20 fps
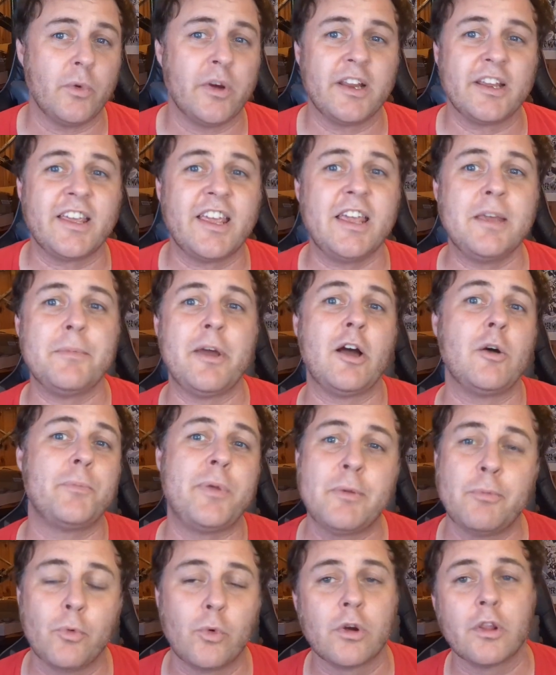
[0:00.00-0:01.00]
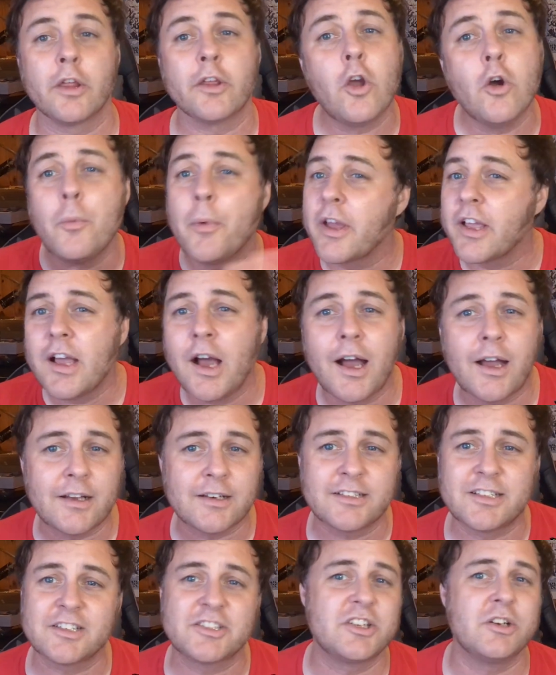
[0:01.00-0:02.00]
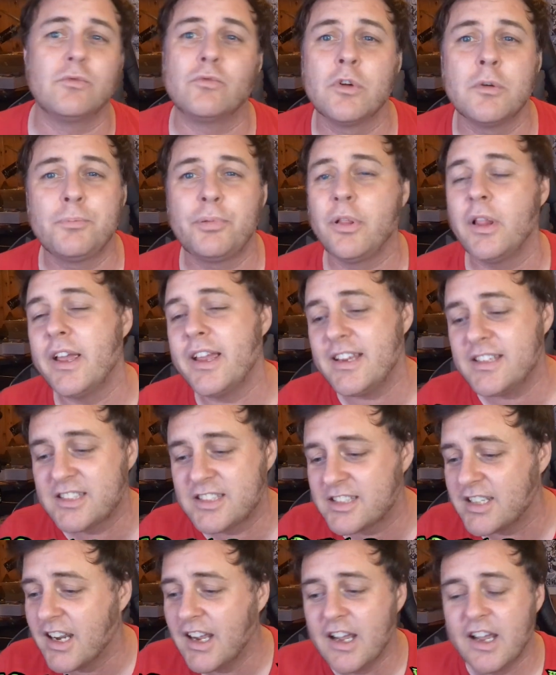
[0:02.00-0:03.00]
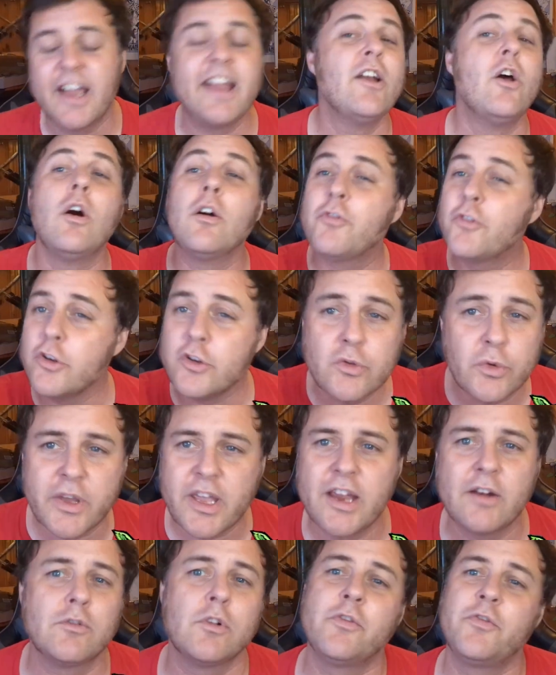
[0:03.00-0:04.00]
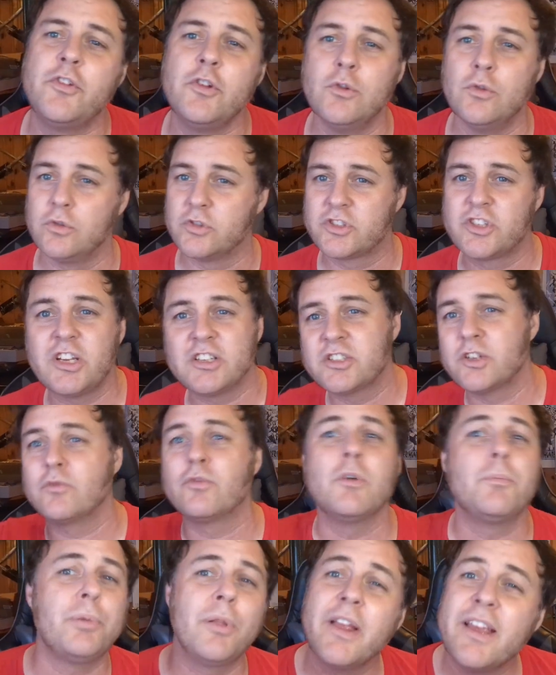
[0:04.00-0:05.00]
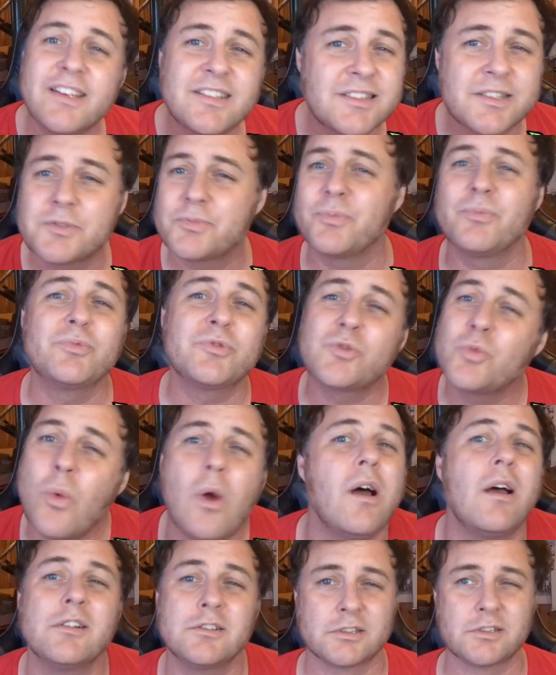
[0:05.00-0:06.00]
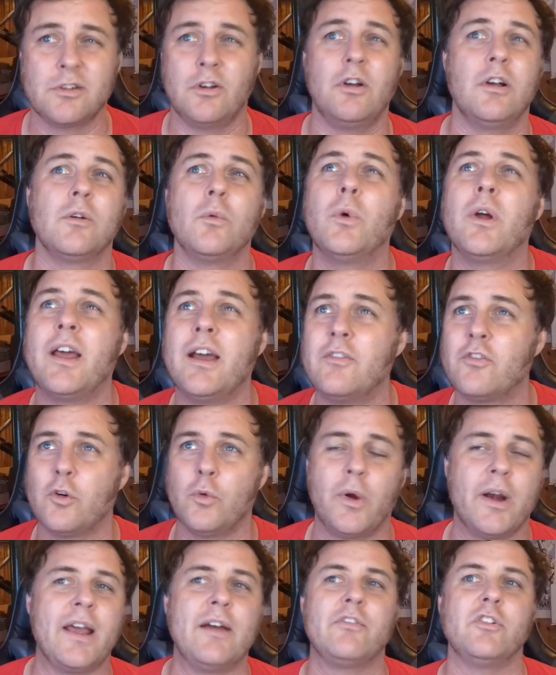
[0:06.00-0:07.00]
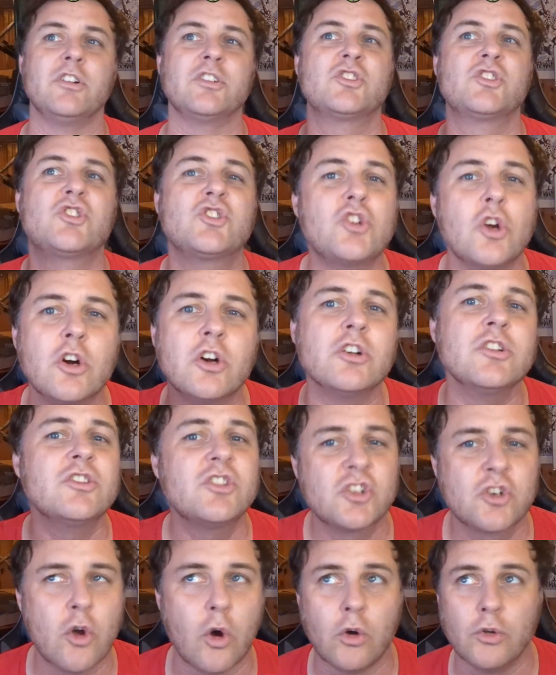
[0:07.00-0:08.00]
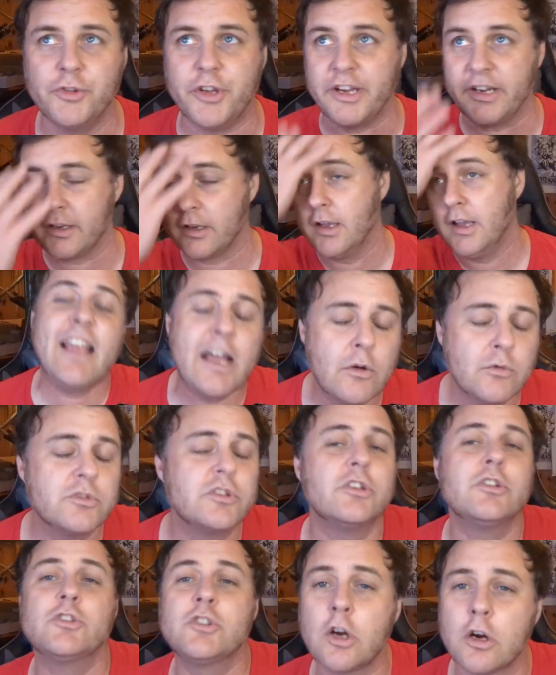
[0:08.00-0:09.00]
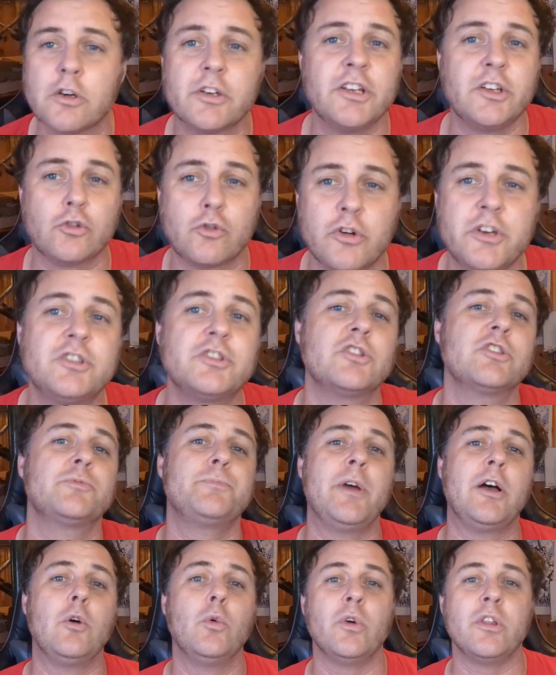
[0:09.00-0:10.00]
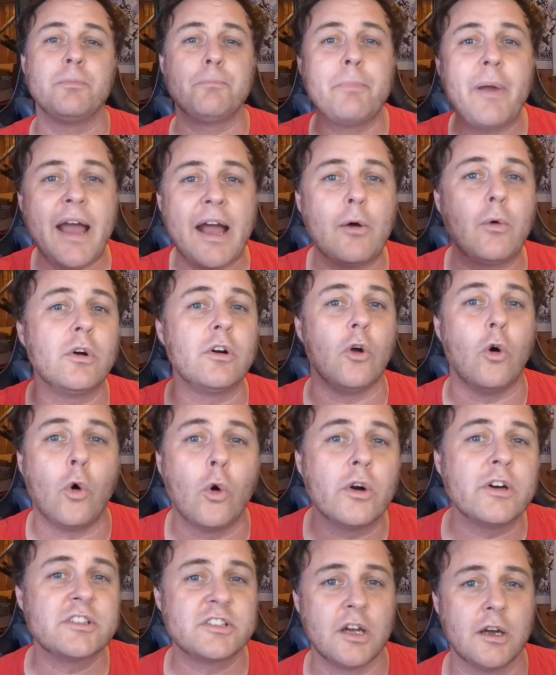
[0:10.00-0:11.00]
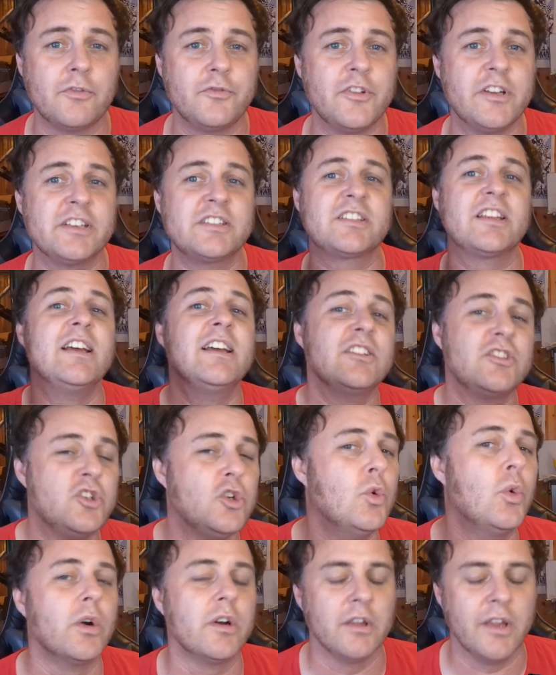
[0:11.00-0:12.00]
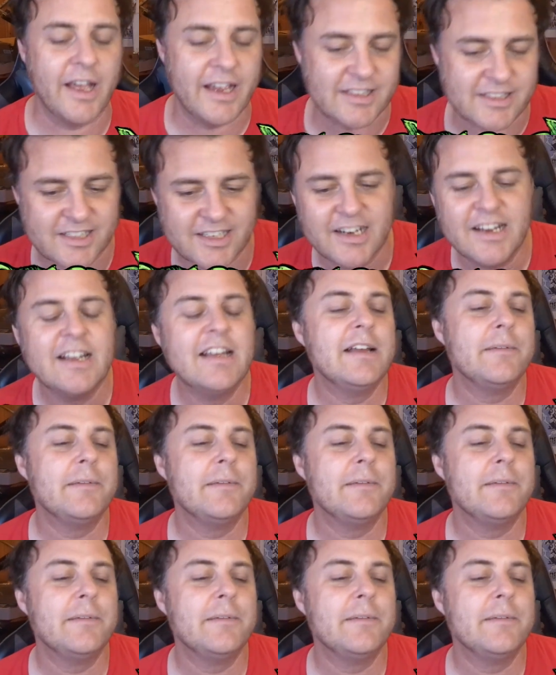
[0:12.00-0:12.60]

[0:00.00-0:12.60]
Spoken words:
When it came out, people were like, oh my god, does it replace an offer you can't refuse? Does it replace Swan Song? Whatever. Stern Scolding. Counter target creature spell with power or toughness 2 or less.